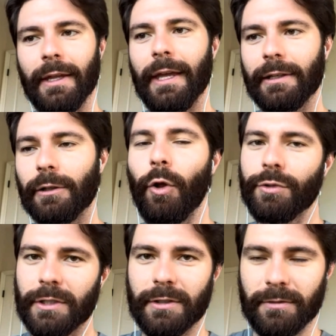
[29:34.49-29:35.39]
And
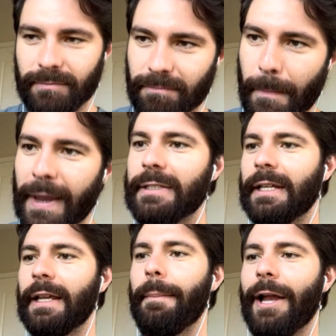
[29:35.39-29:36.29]
Close is
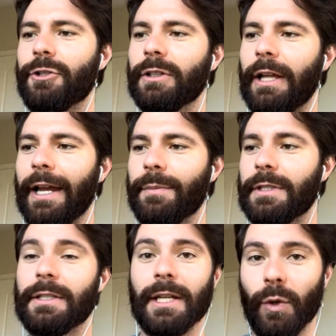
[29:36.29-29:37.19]
mixing and matching lineups
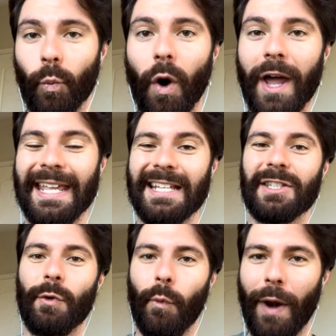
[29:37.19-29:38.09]
to see what
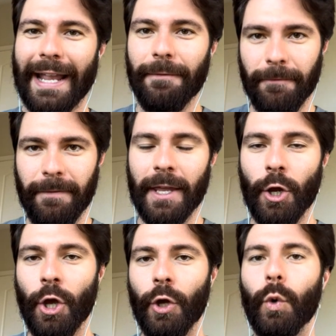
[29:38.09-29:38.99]
is the right fit,